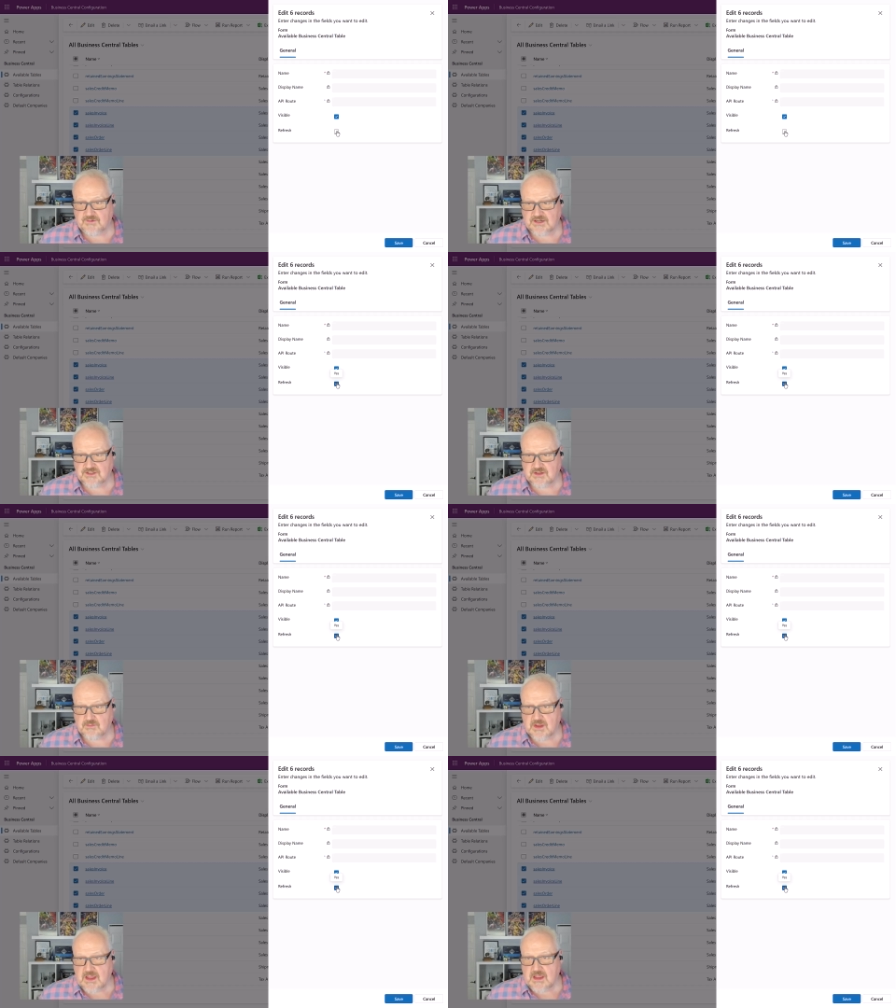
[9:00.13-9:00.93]
them.
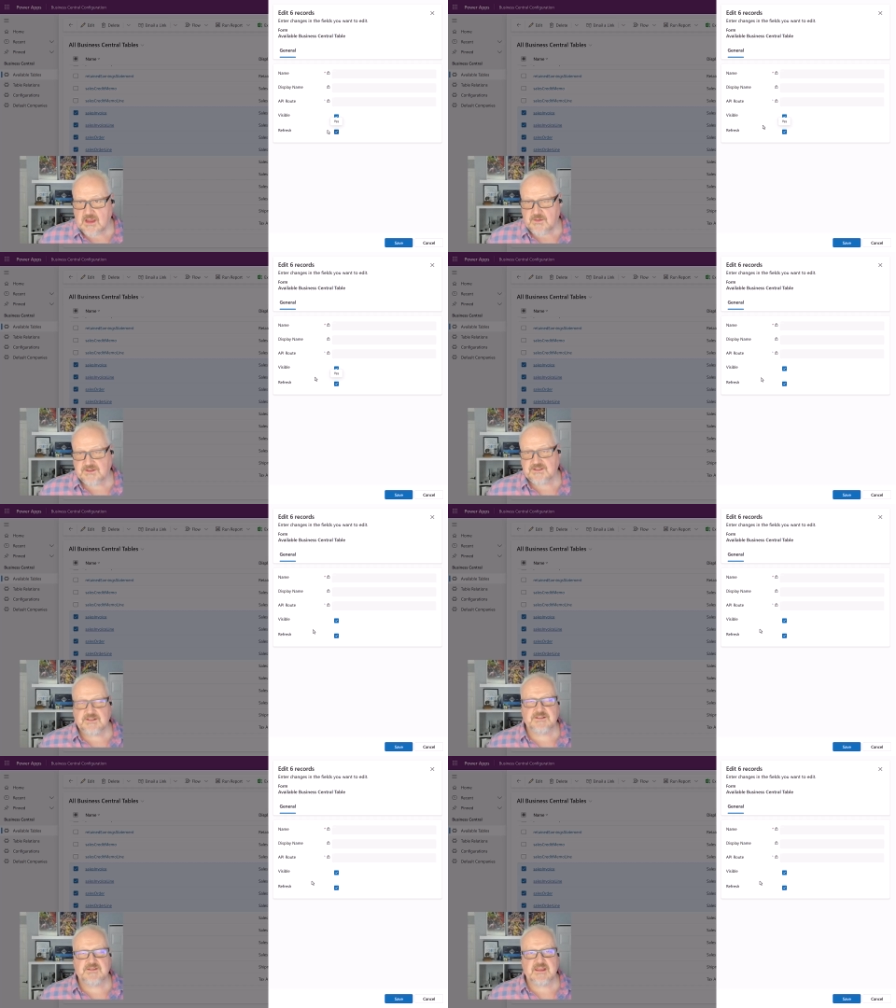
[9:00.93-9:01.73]
This is
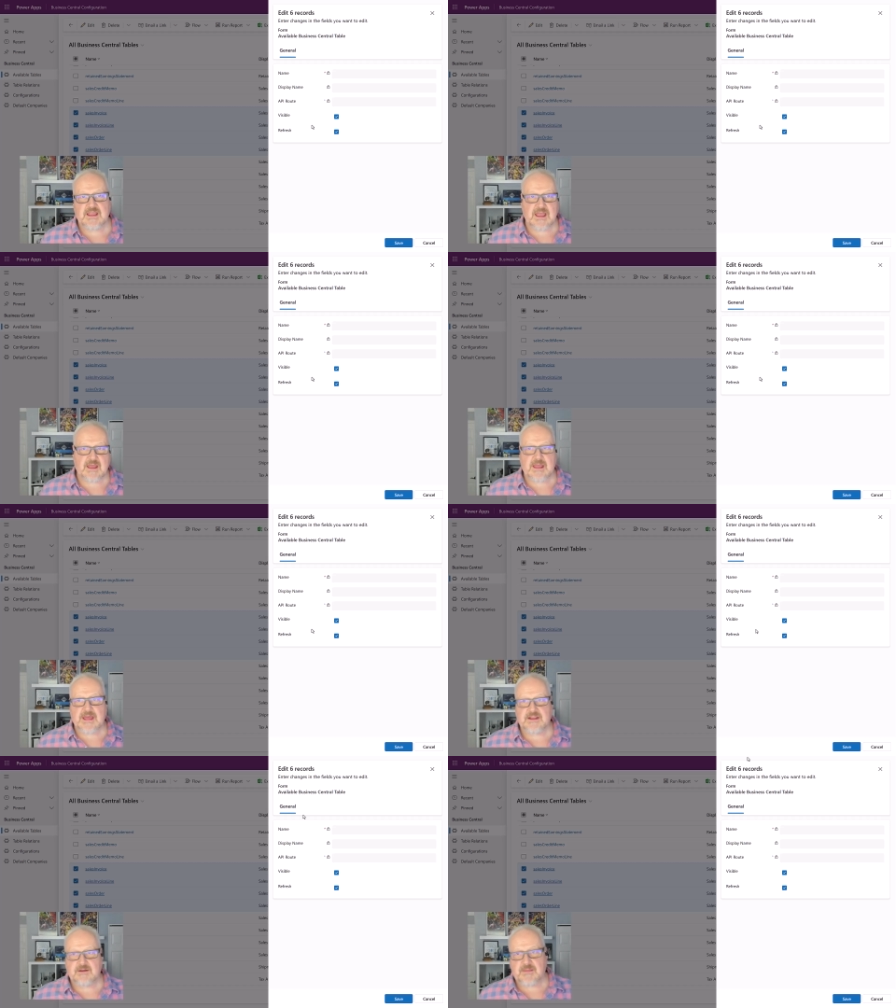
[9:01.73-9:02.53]
the
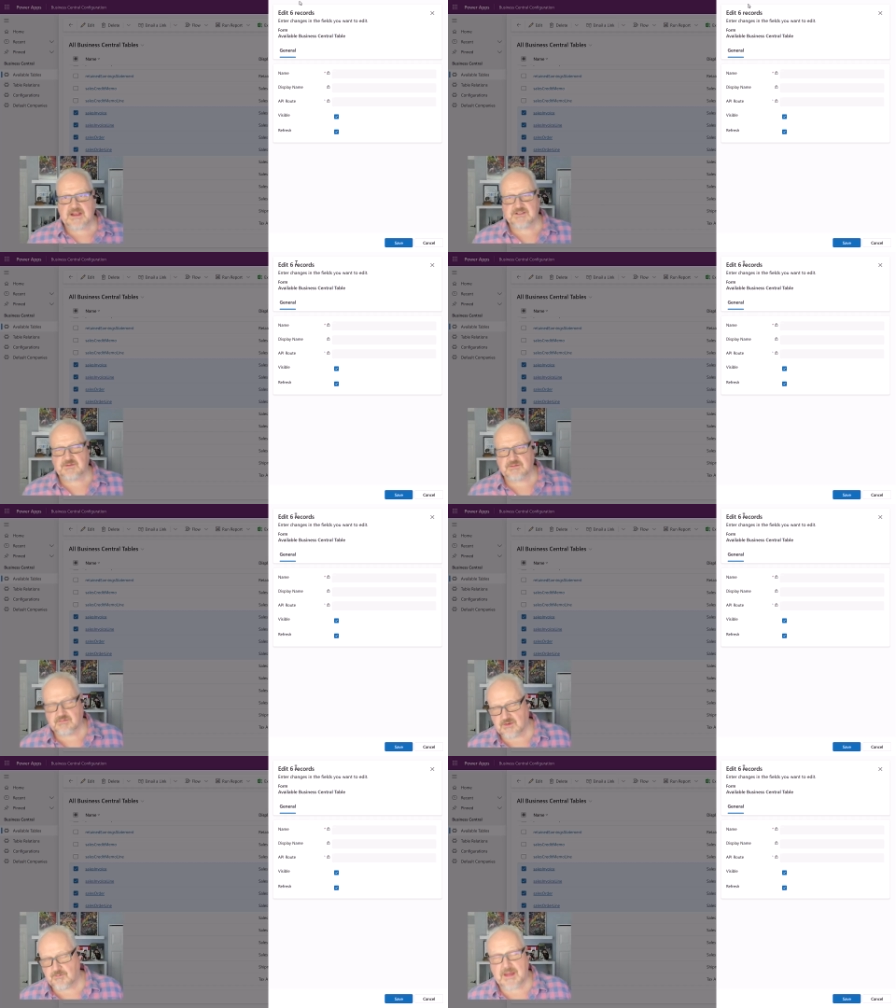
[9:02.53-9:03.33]

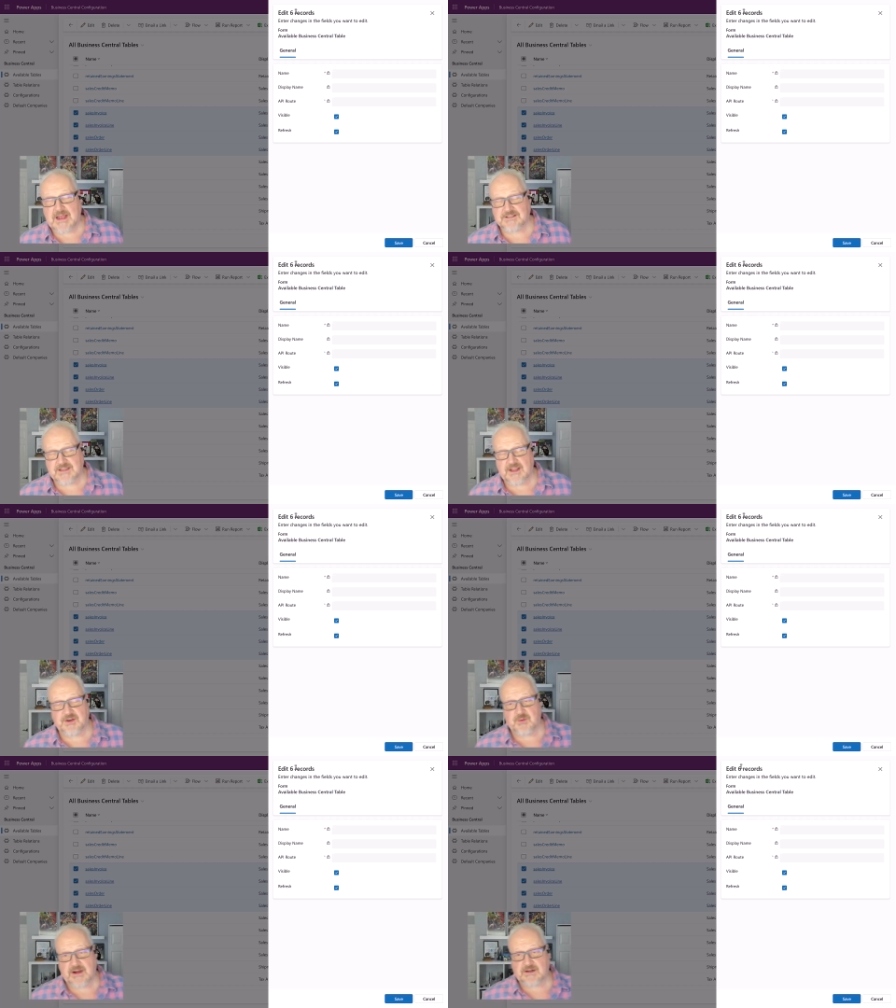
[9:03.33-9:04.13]
mass edit
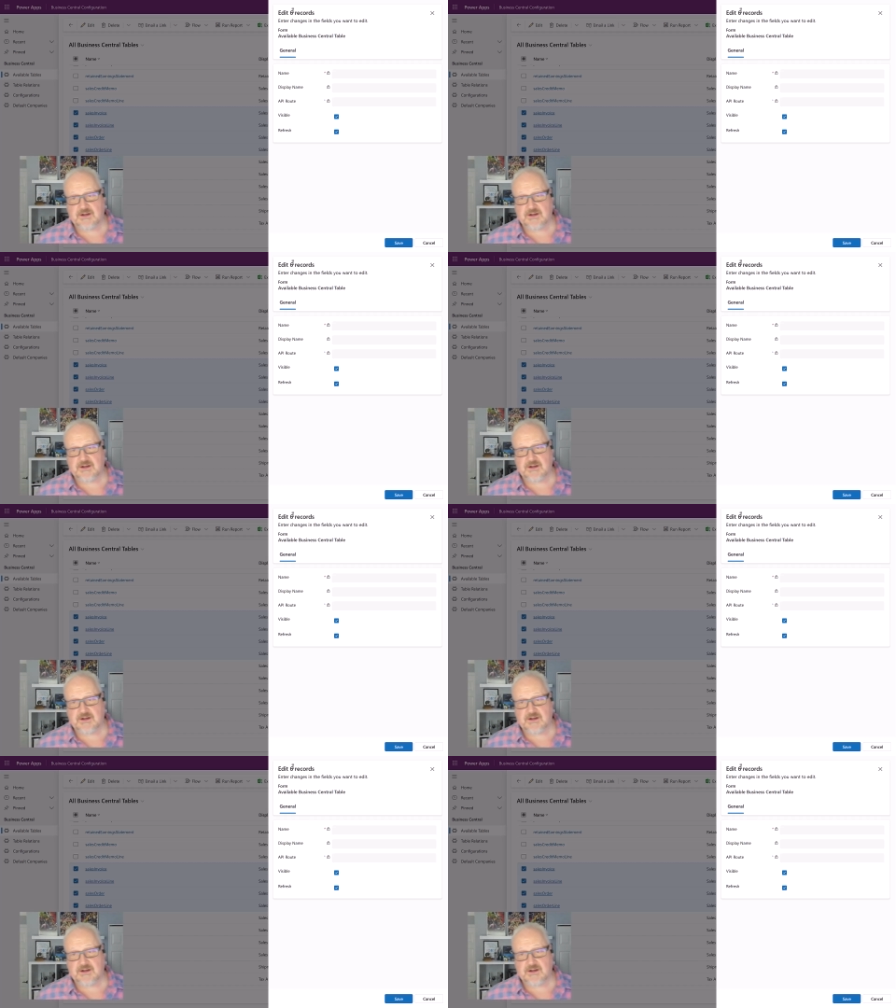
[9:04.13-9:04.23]
record.